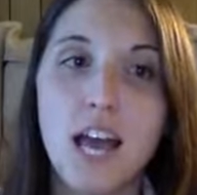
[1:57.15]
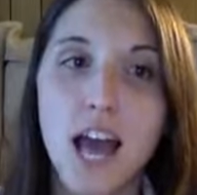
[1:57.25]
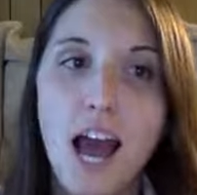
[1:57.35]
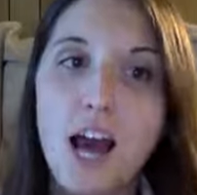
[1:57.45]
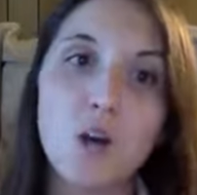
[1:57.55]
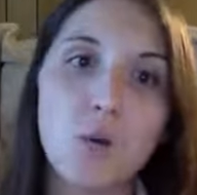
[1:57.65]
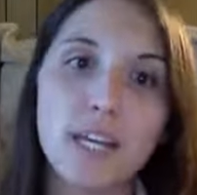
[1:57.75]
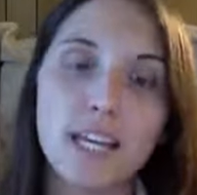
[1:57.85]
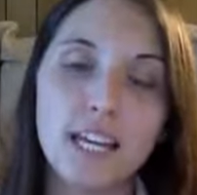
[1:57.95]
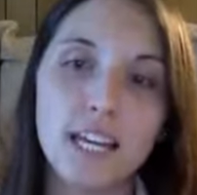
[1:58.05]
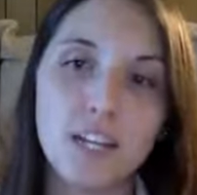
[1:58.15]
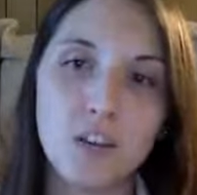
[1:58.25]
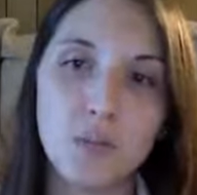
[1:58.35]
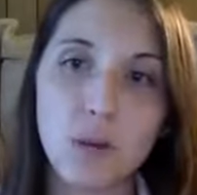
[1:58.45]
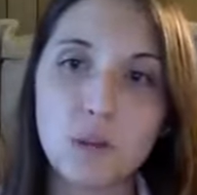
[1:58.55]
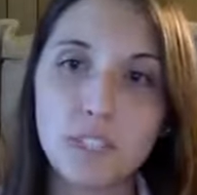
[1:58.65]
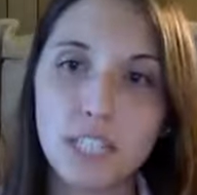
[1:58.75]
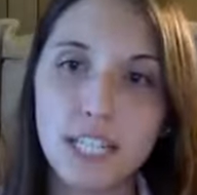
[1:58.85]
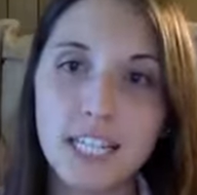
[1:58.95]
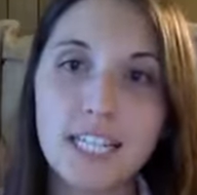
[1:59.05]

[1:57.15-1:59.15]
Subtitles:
how do I get enough protein?